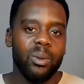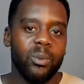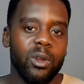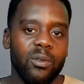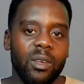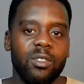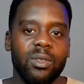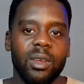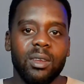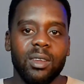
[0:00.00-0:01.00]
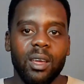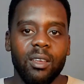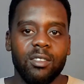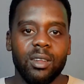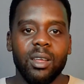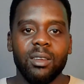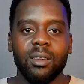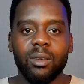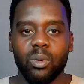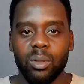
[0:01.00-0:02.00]
the previous 3 days
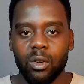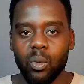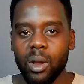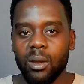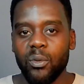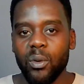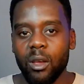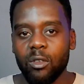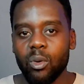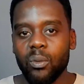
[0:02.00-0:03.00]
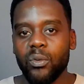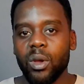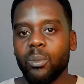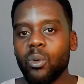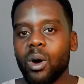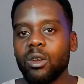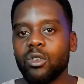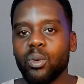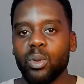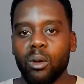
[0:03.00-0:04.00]
leading to the 21st of February
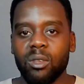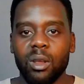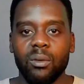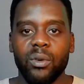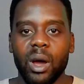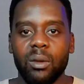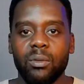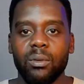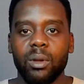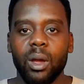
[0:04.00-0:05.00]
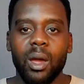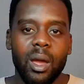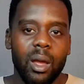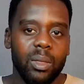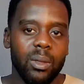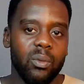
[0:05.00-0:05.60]
2005, the